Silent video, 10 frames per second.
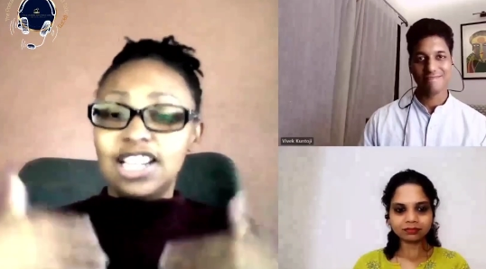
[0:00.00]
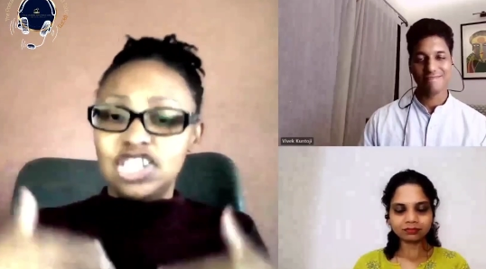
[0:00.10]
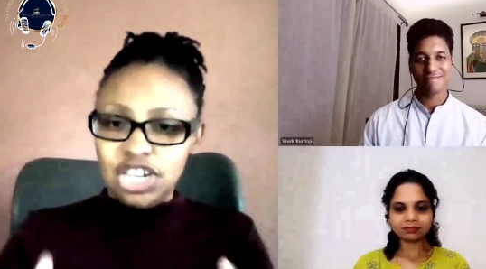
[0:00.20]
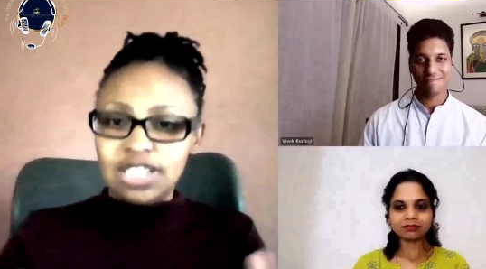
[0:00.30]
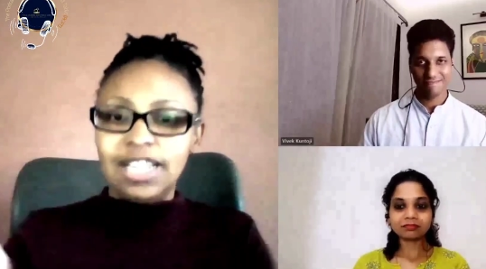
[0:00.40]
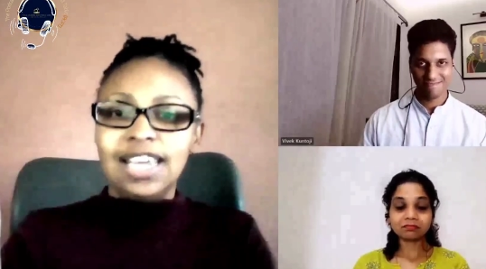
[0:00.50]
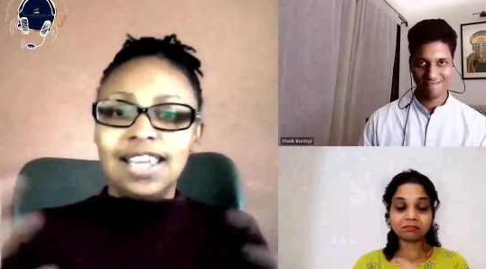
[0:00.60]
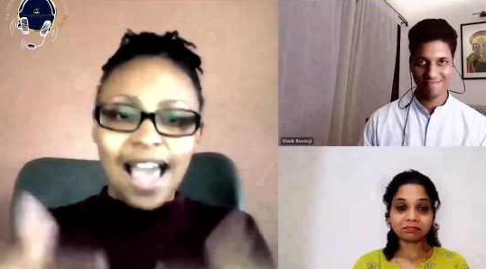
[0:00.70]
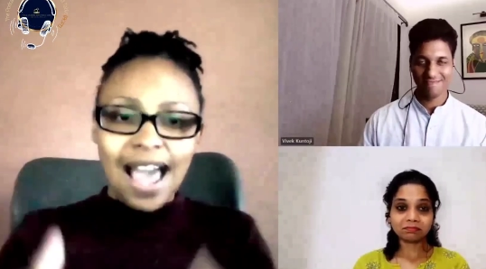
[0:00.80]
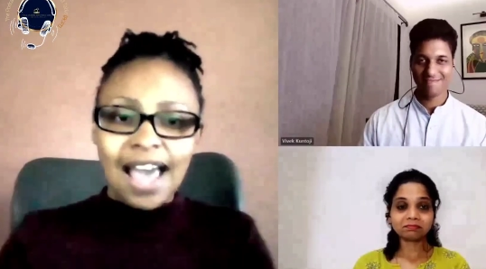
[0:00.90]
Speaker 1: gently
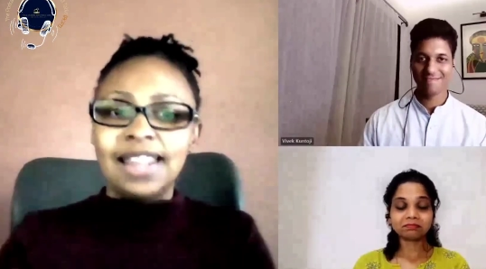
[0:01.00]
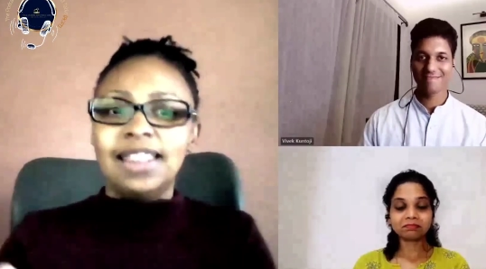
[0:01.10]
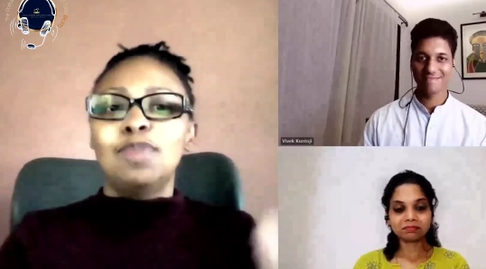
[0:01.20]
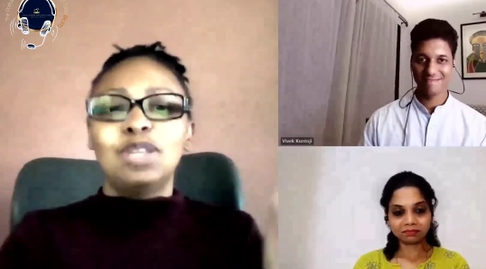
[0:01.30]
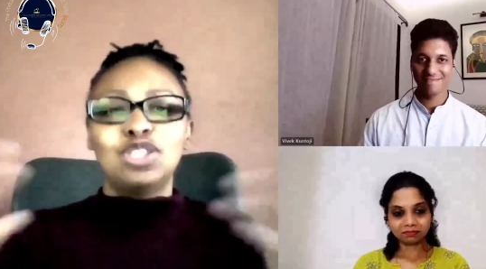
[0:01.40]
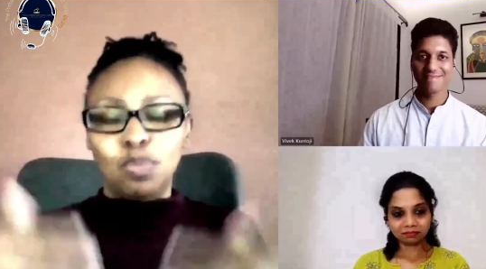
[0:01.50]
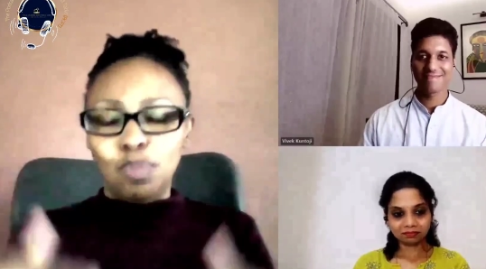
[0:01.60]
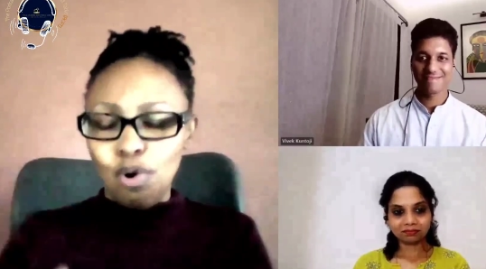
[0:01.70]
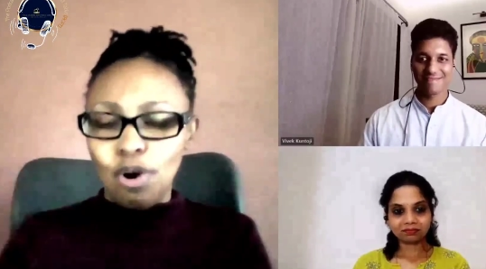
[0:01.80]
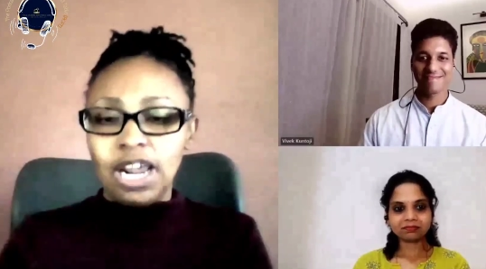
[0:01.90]
guide them in
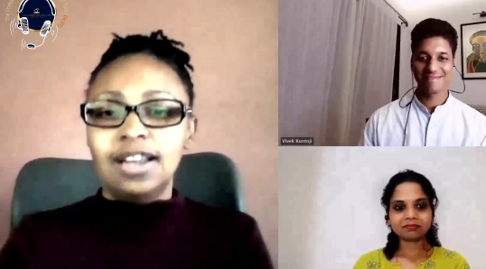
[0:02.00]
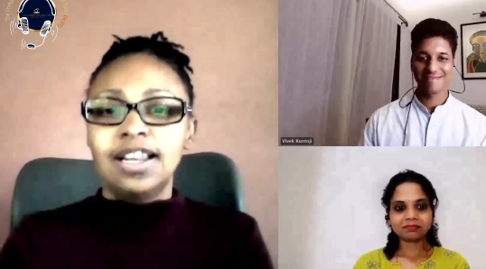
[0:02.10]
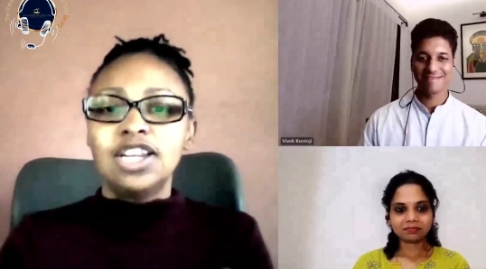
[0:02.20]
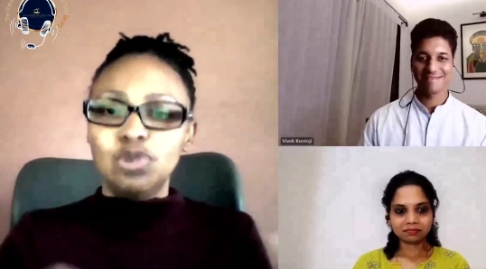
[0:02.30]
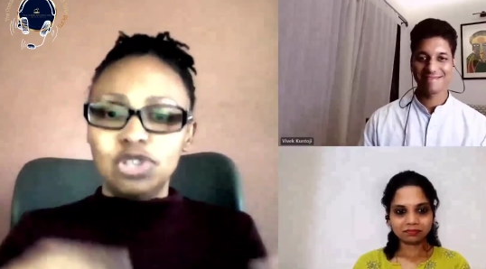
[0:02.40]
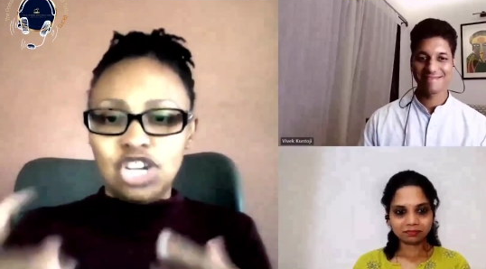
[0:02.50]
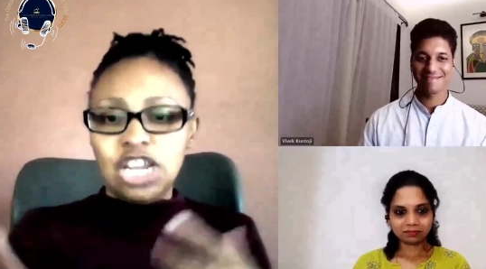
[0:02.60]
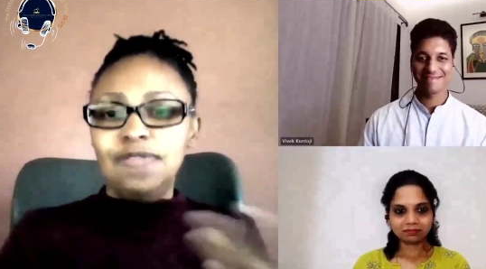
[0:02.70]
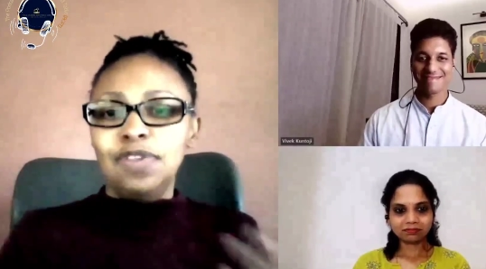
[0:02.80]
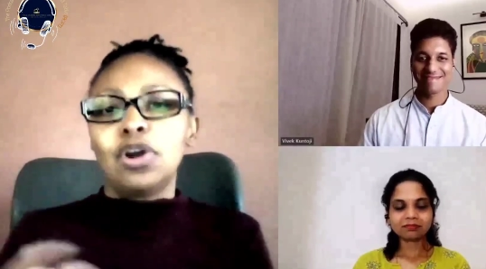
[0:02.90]
supporting to
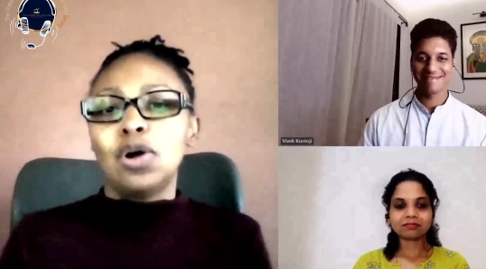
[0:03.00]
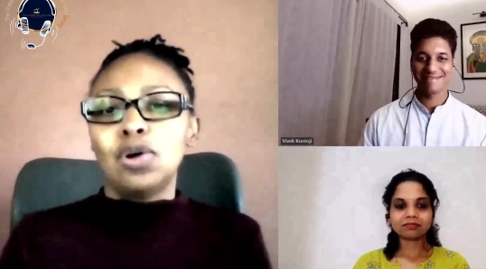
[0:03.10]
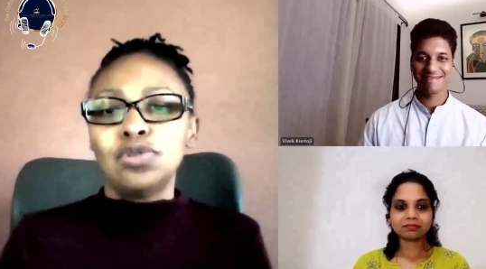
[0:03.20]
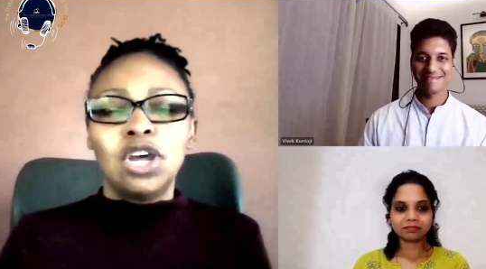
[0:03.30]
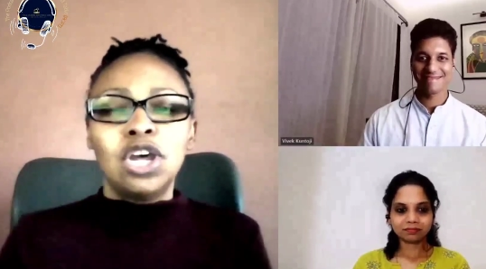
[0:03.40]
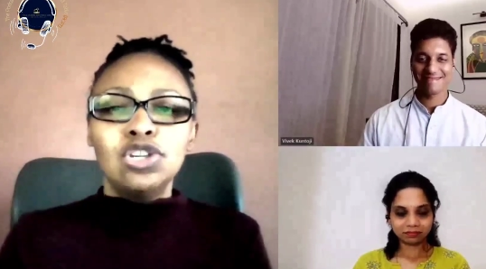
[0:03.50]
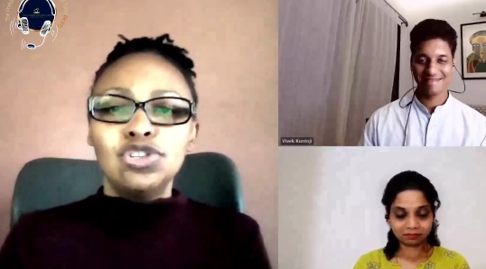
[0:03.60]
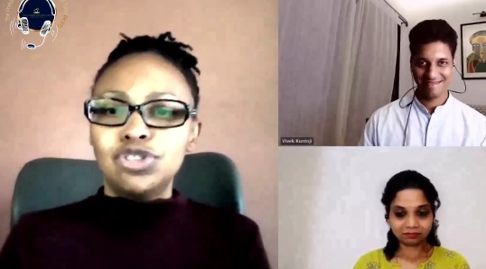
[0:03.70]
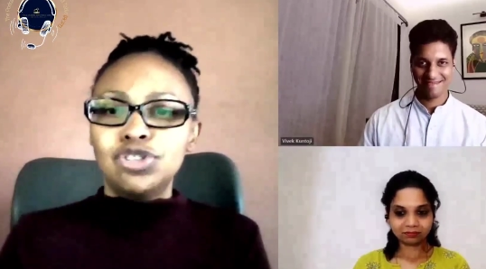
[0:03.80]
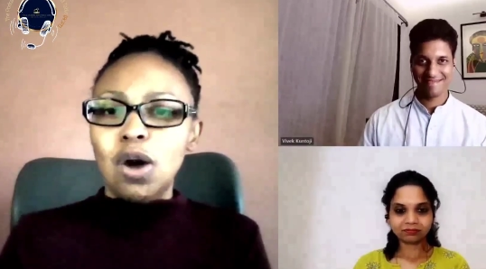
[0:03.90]
achieve their goals.
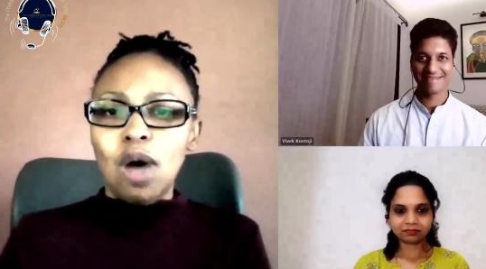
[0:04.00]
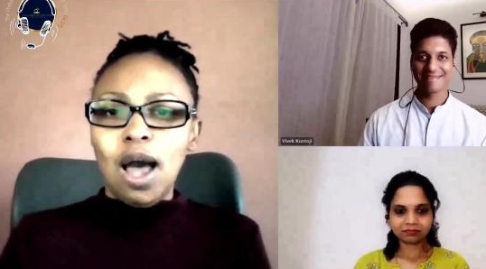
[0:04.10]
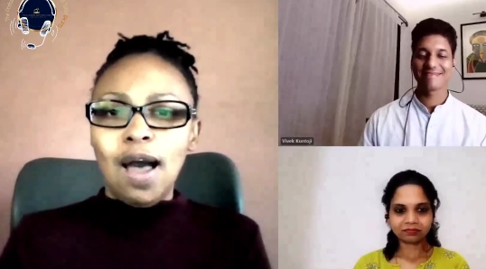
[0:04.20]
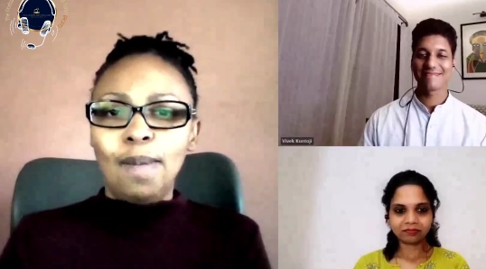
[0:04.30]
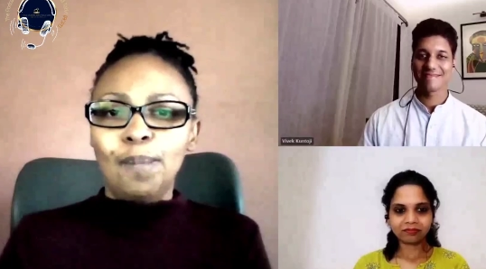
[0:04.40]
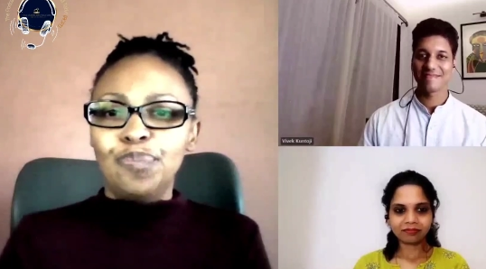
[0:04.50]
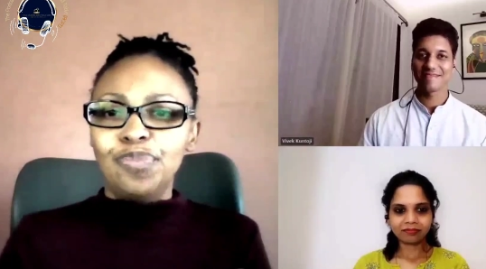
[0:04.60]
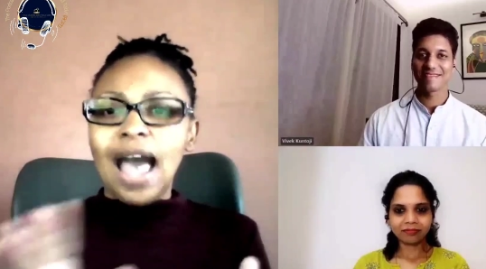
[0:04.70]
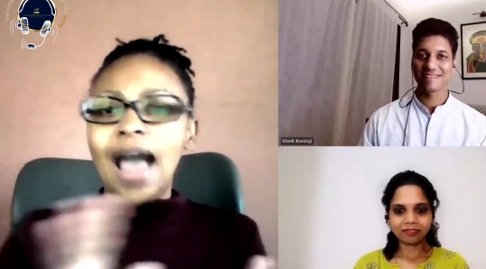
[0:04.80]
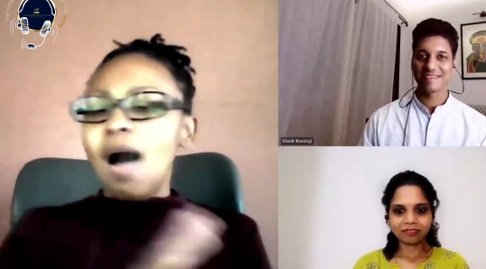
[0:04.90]
So
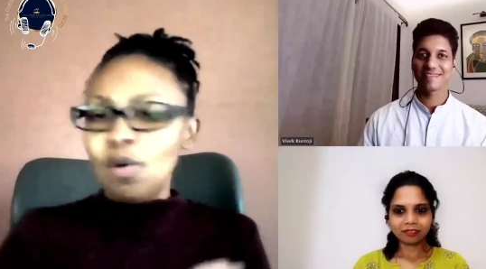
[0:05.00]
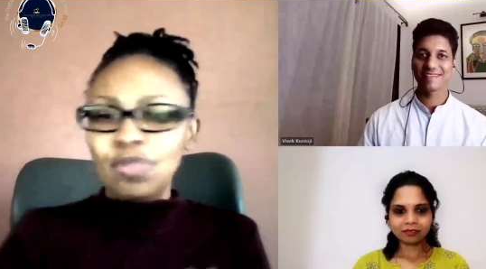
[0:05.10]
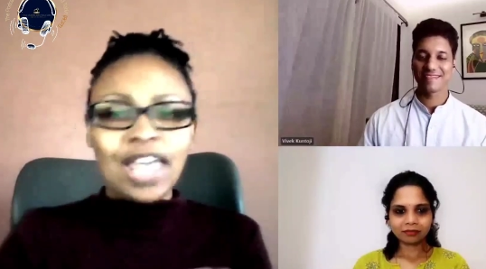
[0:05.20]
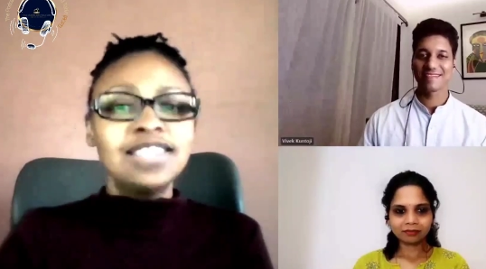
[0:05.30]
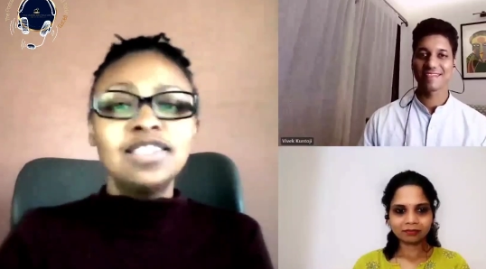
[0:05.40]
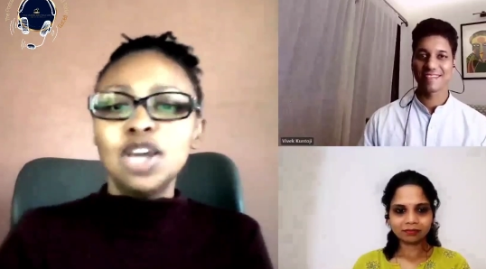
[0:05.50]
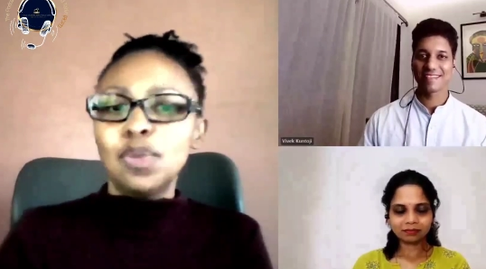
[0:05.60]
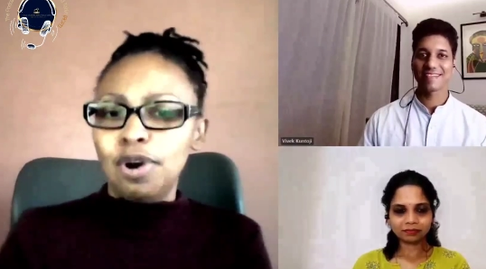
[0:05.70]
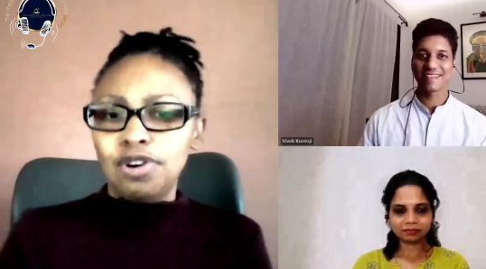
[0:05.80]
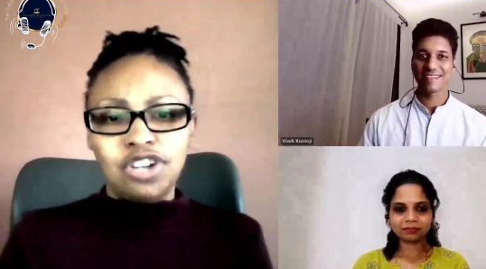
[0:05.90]
that's the
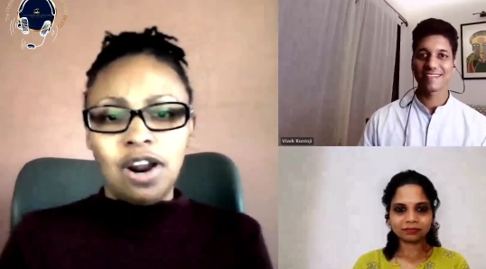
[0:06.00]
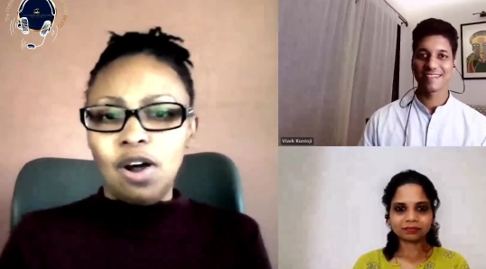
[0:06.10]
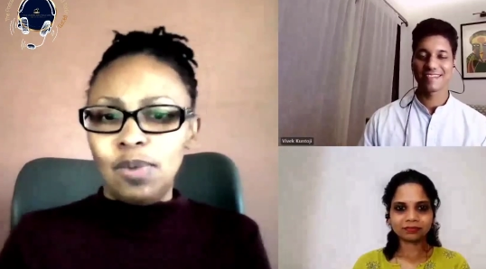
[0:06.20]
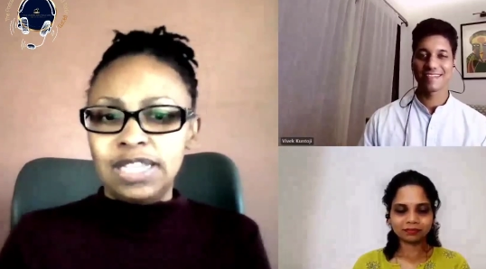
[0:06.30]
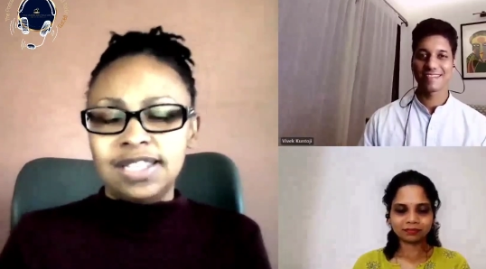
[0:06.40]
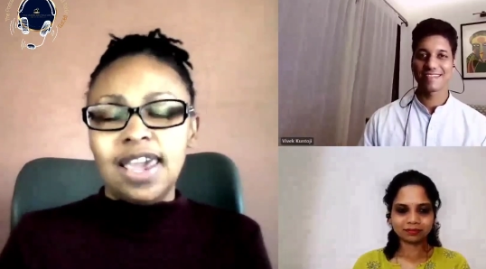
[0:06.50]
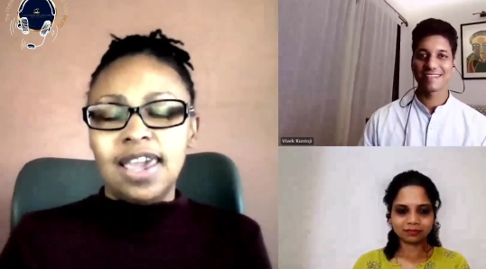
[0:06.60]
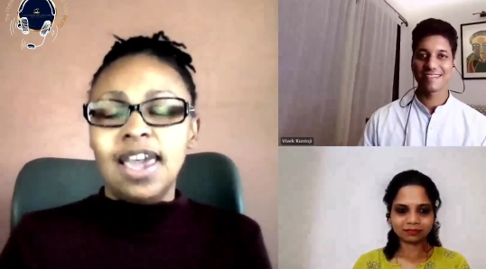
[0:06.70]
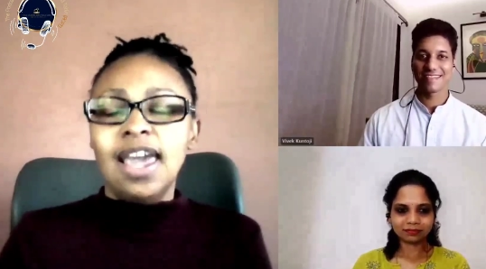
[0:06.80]
approach that I always take.